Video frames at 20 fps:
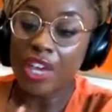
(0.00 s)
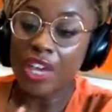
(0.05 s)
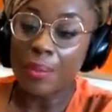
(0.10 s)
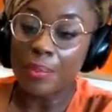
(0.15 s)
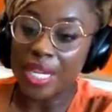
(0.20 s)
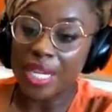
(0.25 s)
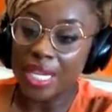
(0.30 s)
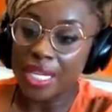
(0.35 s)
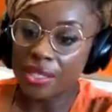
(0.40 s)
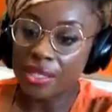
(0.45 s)

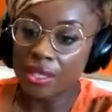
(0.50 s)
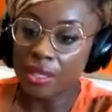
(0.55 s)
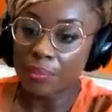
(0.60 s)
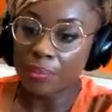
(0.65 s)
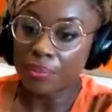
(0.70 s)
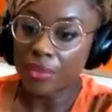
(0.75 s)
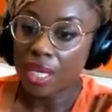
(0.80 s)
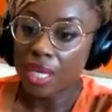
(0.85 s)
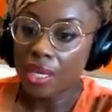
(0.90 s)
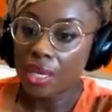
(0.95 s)

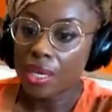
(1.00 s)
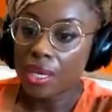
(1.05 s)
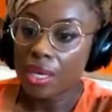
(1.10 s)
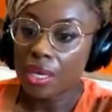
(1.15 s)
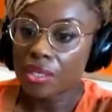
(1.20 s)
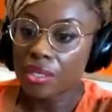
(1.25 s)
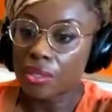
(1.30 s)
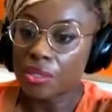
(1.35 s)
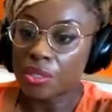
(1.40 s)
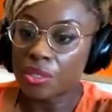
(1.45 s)
feminism,
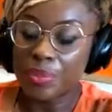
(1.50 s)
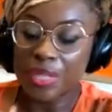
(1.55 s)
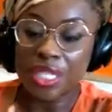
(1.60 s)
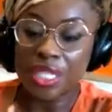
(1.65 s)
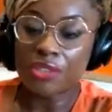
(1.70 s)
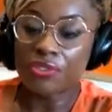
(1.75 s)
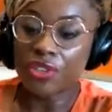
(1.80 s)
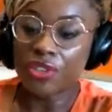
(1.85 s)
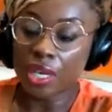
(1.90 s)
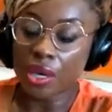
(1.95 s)

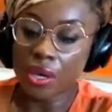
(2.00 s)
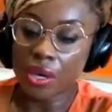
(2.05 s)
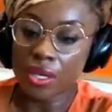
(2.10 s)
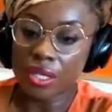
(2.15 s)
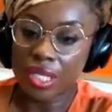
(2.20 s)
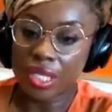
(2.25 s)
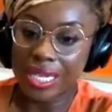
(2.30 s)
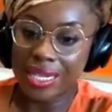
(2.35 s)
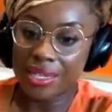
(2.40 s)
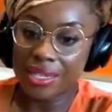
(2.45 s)
specific
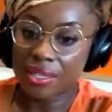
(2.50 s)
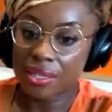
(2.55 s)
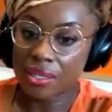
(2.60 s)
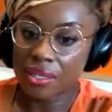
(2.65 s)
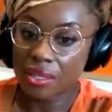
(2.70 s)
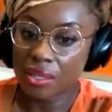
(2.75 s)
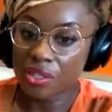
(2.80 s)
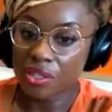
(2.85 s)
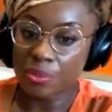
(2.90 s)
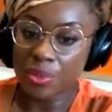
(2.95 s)

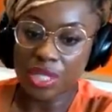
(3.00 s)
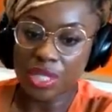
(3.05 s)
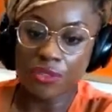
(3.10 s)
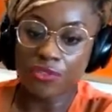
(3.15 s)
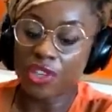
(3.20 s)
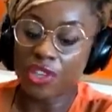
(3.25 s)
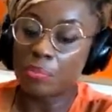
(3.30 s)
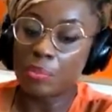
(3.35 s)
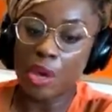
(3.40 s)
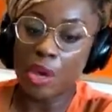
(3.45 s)
artists,
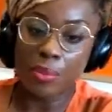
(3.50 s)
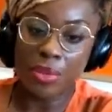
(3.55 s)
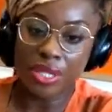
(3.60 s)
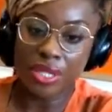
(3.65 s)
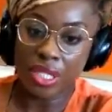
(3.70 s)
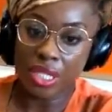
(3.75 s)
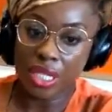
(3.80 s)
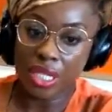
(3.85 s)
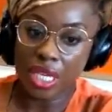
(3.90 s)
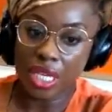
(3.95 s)
specific
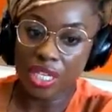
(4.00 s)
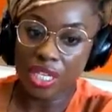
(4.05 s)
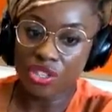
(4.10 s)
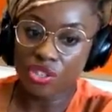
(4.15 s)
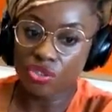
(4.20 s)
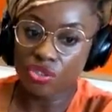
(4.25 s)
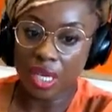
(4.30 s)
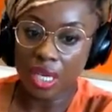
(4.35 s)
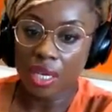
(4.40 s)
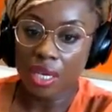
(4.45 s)
moments in
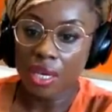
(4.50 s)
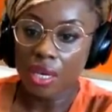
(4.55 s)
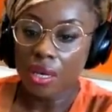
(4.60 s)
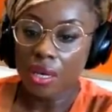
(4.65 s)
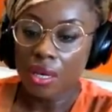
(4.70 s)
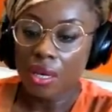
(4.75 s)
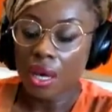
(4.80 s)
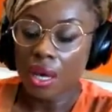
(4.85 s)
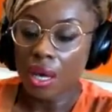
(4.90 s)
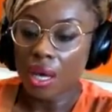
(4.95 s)
history,
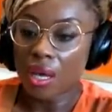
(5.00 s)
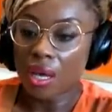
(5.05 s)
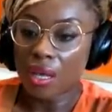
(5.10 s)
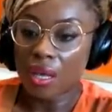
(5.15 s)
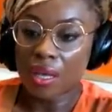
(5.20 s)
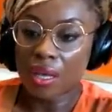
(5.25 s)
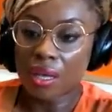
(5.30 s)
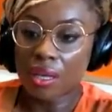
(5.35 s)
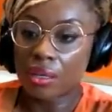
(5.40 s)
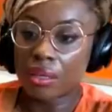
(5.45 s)

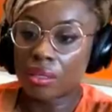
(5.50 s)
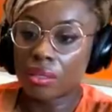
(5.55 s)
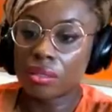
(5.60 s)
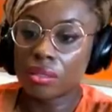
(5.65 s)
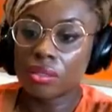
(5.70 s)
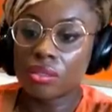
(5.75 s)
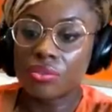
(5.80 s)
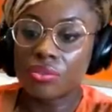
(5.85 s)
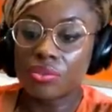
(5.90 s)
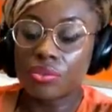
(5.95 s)
uh,
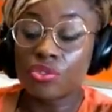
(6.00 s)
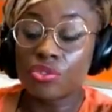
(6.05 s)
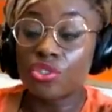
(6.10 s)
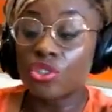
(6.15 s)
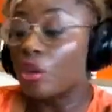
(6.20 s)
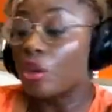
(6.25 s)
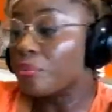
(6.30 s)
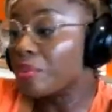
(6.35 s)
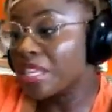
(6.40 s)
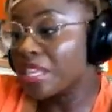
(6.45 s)

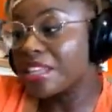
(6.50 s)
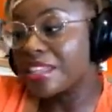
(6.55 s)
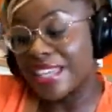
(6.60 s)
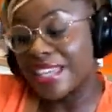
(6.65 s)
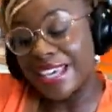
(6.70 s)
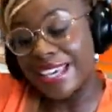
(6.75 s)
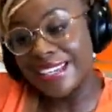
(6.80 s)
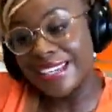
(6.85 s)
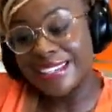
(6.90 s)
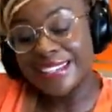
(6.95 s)
so many
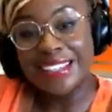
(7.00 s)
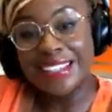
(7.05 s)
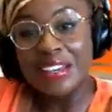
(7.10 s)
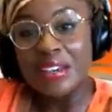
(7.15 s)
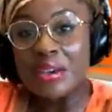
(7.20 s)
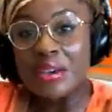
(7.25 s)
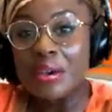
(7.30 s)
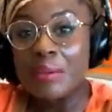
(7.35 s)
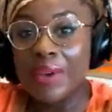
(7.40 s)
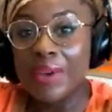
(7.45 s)
things.
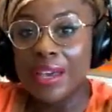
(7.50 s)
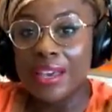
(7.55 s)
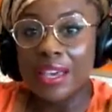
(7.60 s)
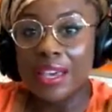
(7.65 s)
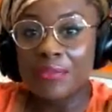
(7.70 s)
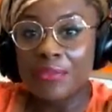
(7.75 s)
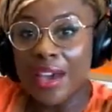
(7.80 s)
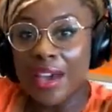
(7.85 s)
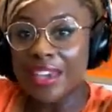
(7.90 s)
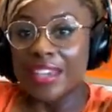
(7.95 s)

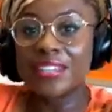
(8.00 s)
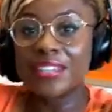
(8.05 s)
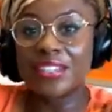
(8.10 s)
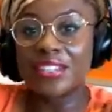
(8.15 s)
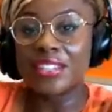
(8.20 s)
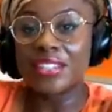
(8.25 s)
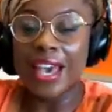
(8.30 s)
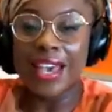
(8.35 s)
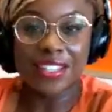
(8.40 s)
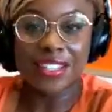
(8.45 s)
But if I
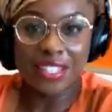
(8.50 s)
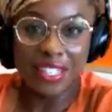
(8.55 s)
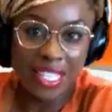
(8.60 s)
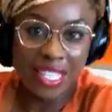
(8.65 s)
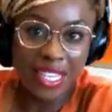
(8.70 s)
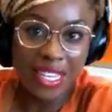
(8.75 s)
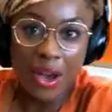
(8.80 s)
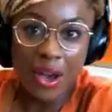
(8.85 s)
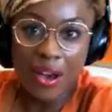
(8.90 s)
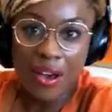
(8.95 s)
could just
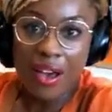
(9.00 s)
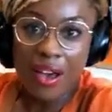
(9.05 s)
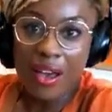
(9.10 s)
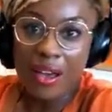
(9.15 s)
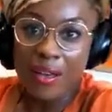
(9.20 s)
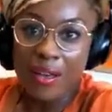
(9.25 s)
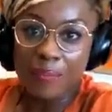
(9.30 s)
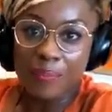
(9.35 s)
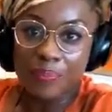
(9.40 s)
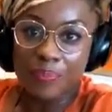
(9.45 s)
actually,
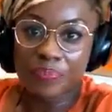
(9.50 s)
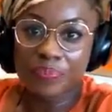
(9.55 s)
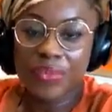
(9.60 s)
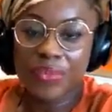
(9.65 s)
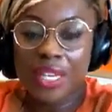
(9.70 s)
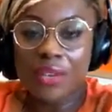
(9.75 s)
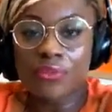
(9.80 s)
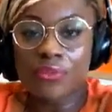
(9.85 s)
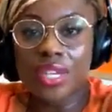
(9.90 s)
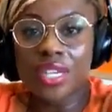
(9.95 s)

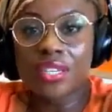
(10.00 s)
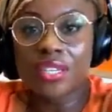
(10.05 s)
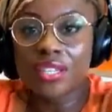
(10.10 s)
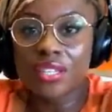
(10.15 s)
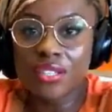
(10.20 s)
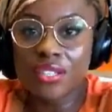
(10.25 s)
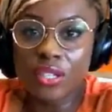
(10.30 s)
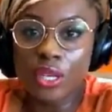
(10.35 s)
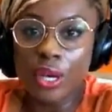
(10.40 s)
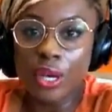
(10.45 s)
if we
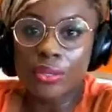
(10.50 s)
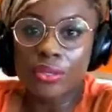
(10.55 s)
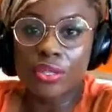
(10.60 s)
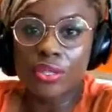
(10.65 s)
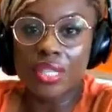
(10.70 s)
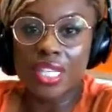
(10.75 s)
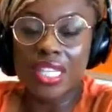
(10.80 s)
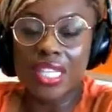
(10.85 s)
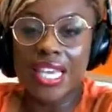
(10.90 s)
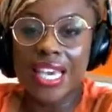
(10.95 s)
could go
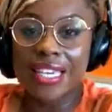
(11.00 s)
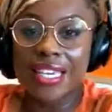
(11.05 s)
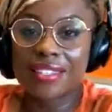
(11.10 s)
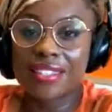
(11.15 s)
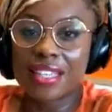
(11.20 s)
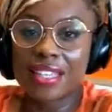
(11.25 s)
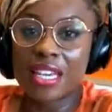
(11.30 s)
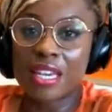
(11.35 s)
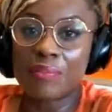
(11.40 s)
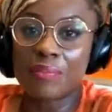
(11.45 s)
to the
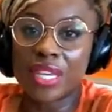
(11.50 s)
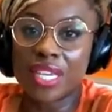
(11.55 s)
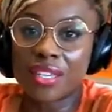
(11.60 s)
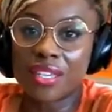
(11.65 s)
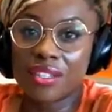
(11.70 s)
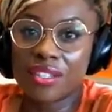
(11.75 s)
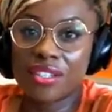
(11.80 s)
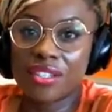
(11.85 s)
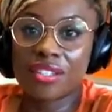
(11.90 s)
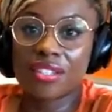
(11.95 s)
next
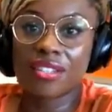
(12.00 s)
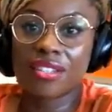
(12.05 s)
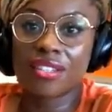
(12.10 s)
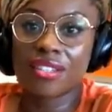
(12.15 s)
image.